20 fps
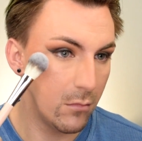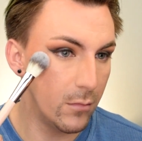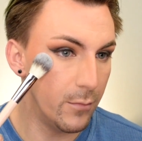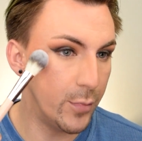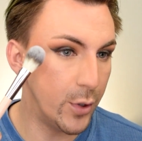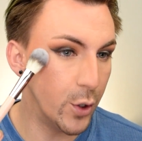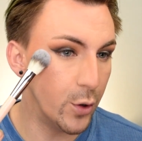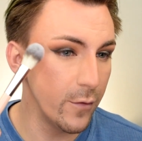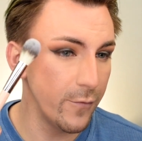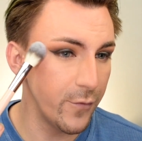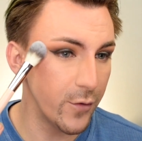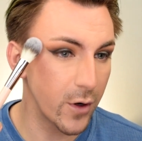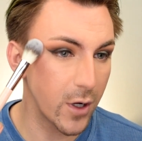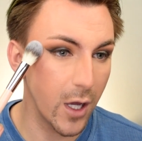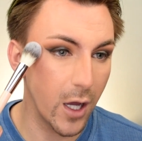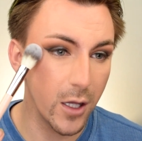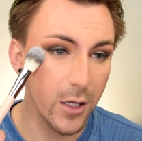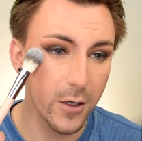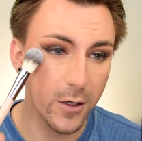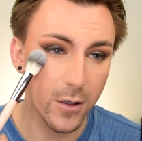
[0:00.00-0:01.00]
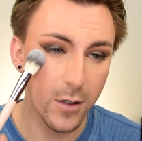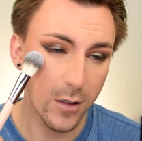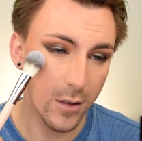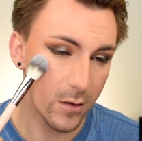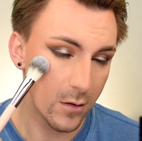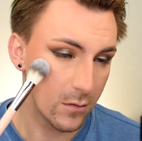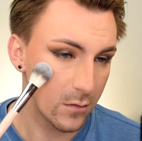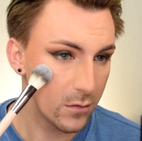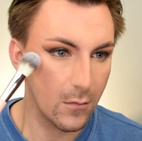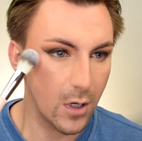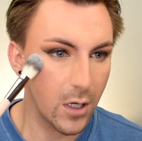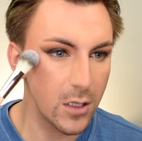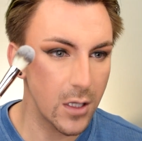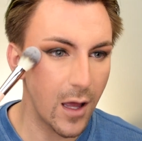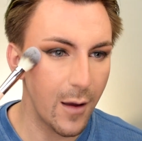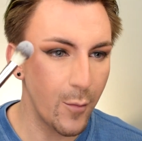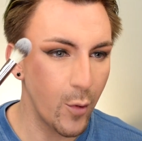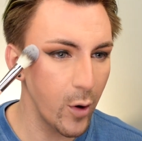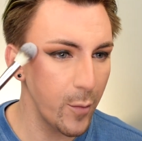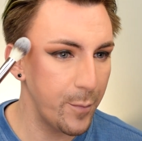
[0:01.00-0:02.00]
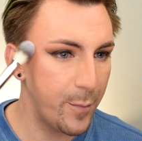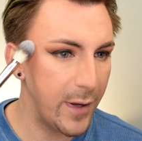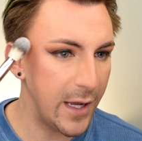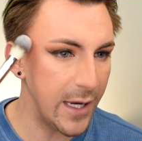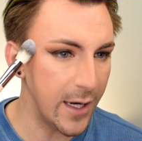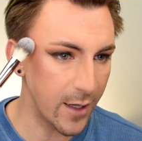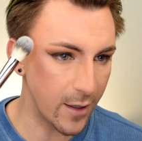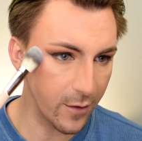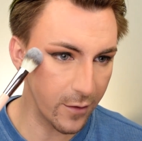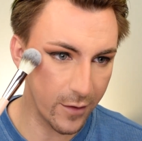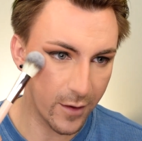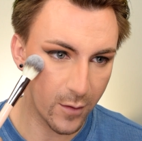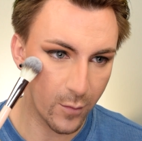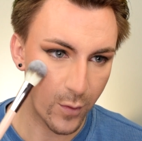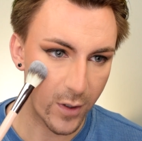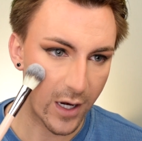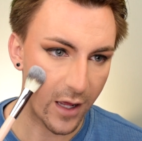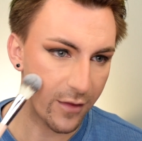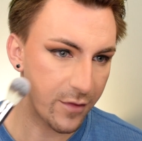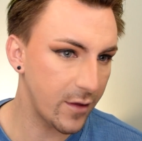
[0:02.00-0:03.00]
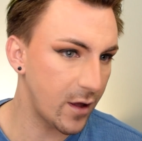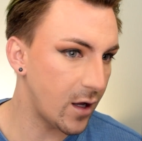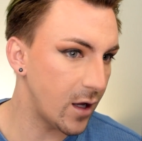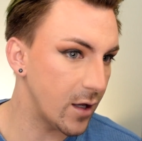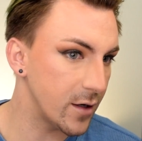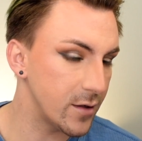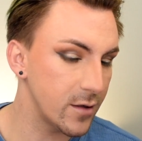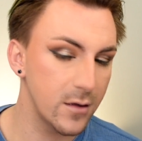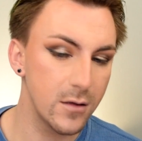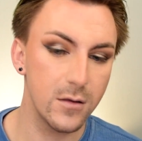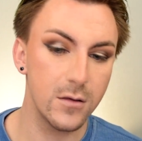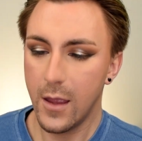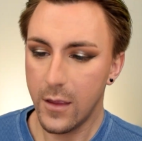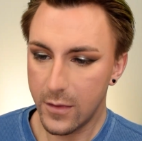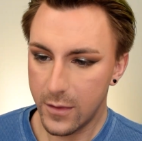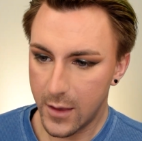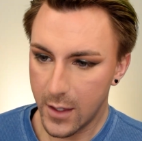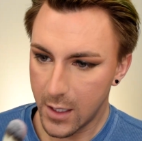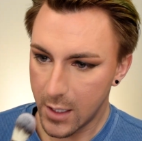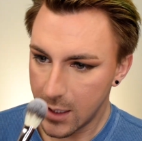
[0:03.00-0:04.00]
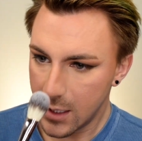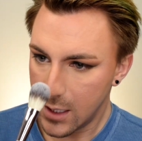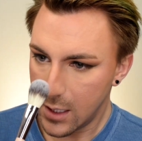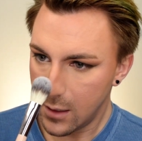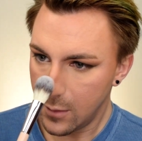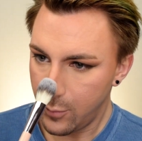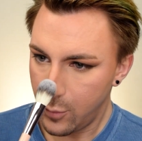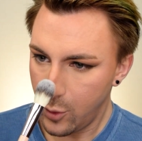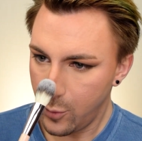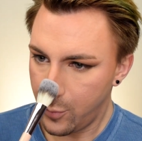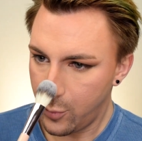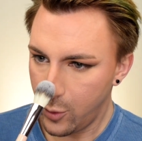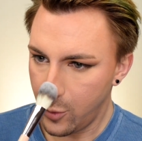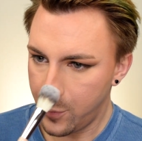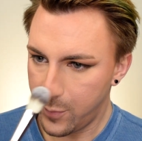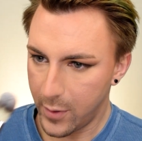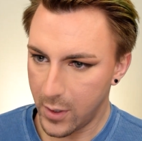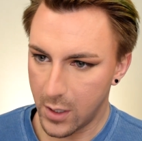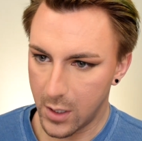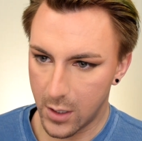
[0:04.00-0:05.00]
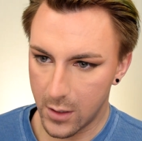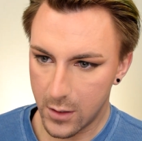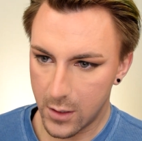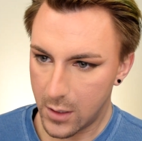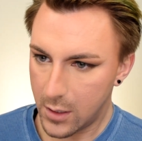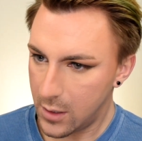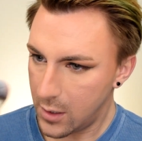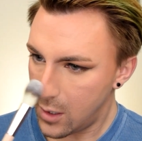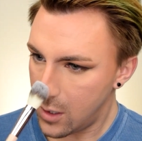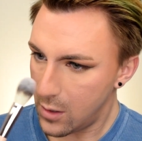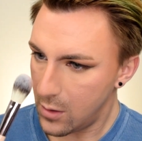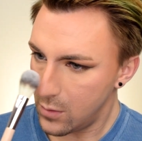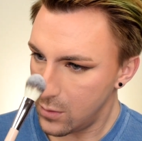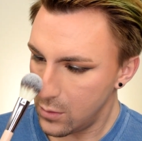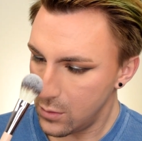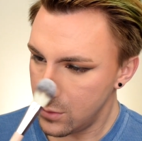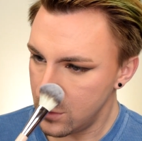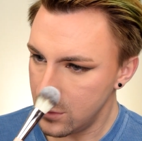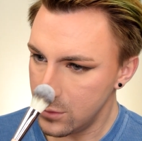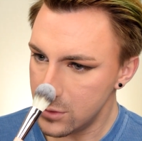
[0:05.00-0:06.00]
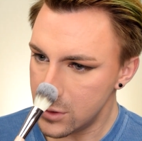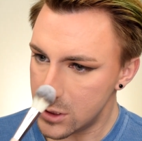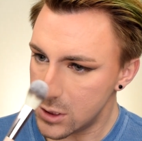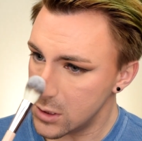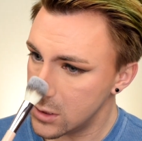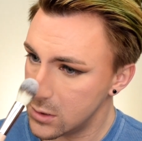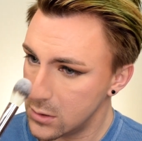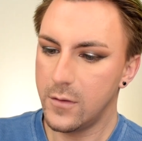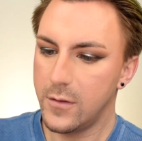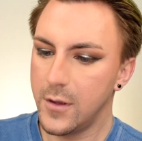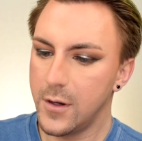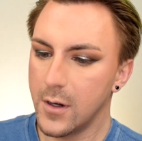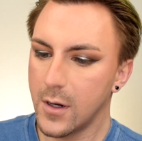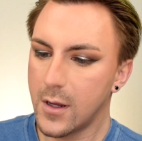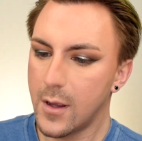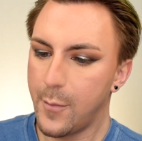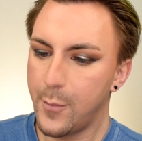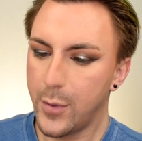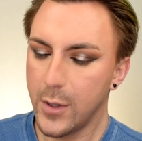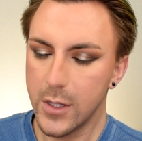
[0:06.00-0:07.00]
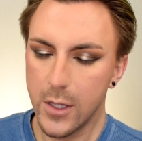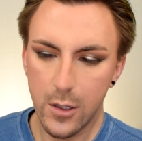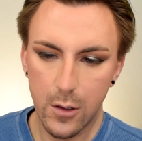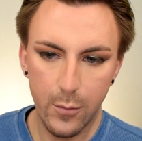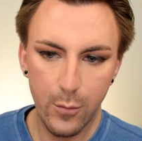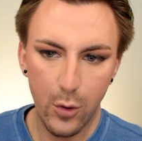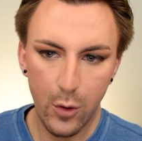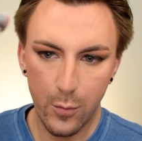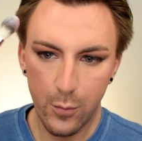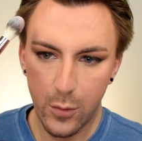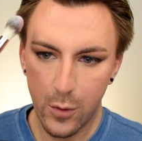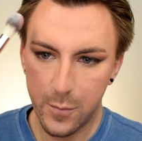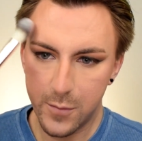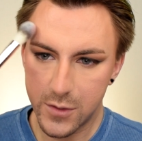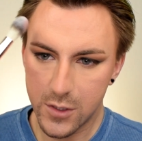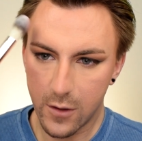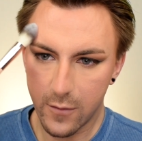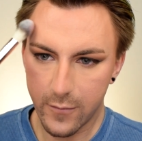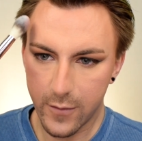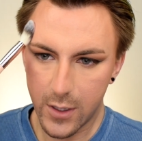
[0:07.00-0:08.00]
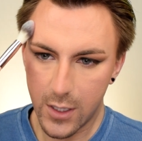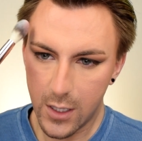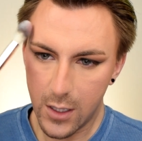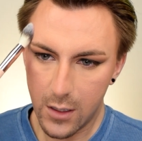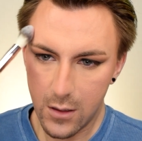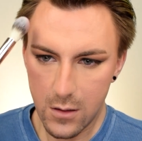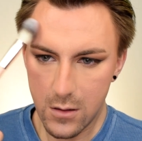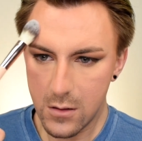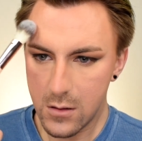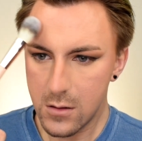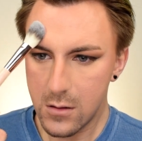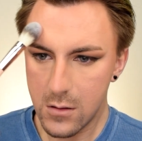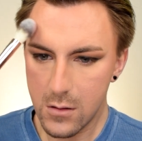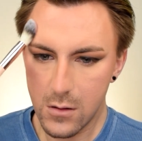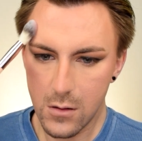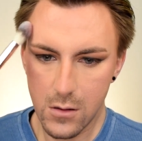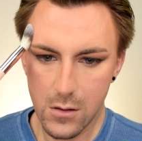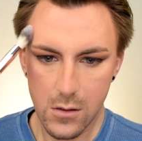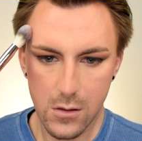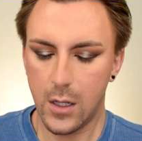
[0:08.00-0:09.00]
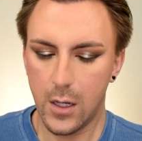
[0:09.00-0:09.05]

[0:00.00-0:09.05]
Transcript: Beautiful color. A lot more pink than what I thought. Then a little boop boop on the nose. Then a couple little boop boops over here.